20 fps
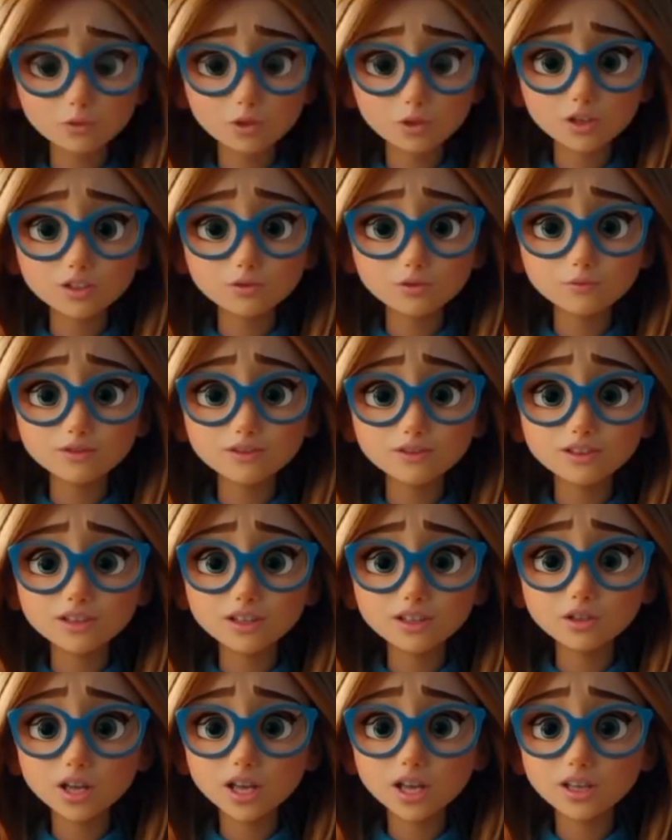was working at
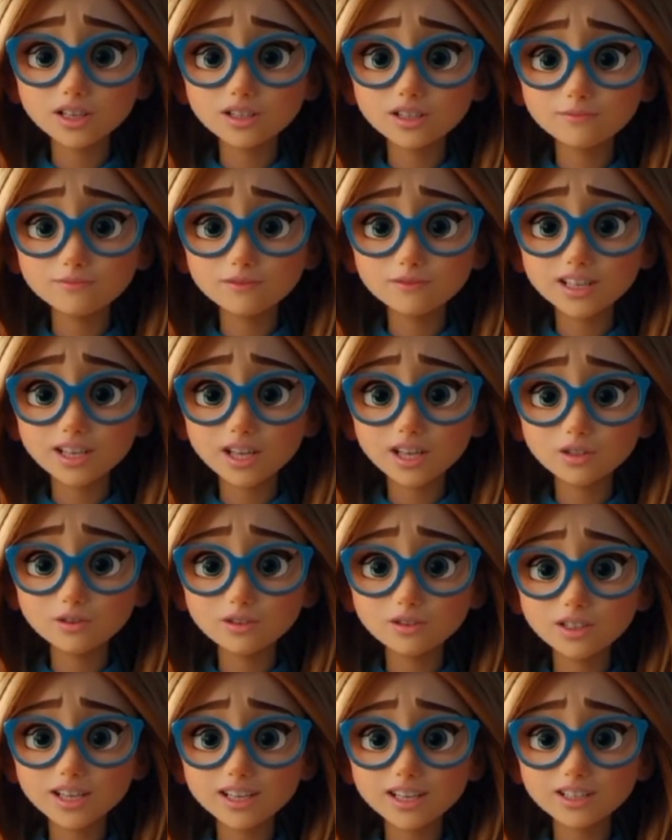the reception,
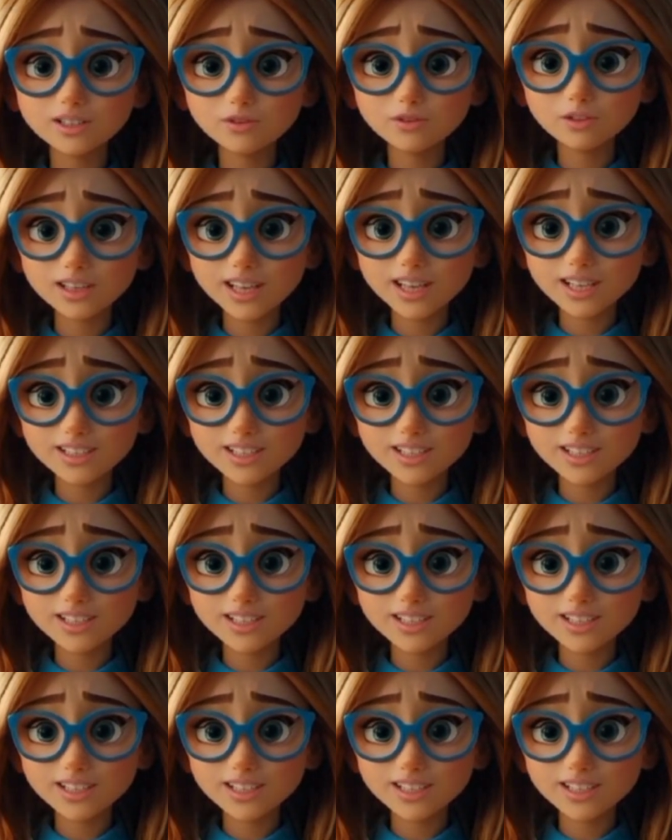so I no longer